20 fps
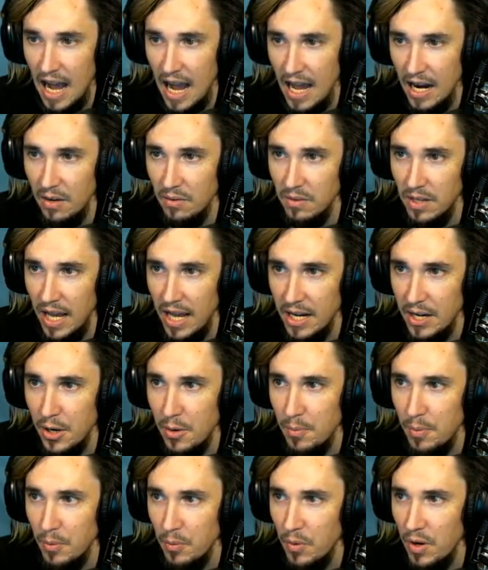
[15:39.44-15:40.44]
I don't like
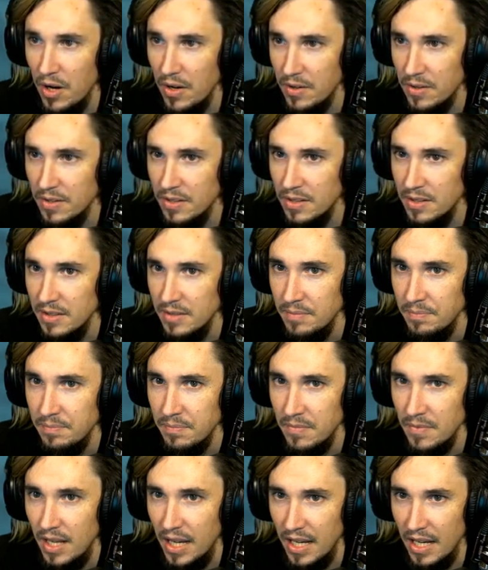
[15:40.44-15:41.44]
open water.
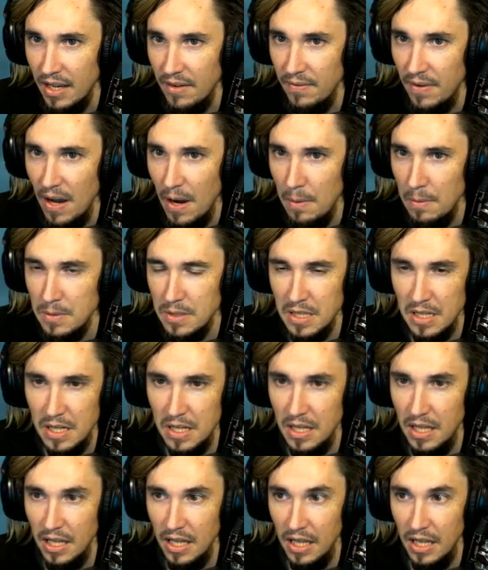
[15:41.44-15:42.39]
Like, if I was in,